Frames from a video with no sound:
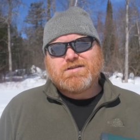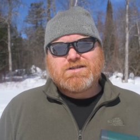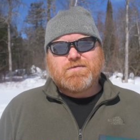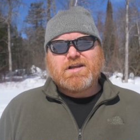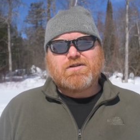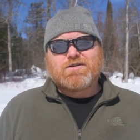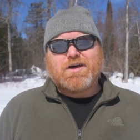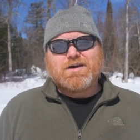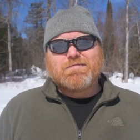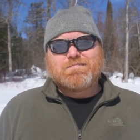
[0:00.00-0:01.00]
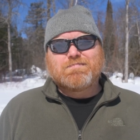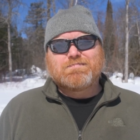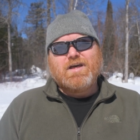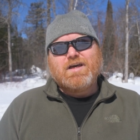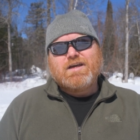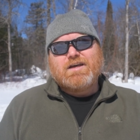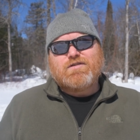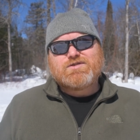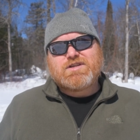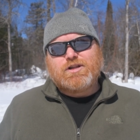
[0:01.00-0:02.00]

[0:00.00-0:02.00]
and see what they look like. Here's the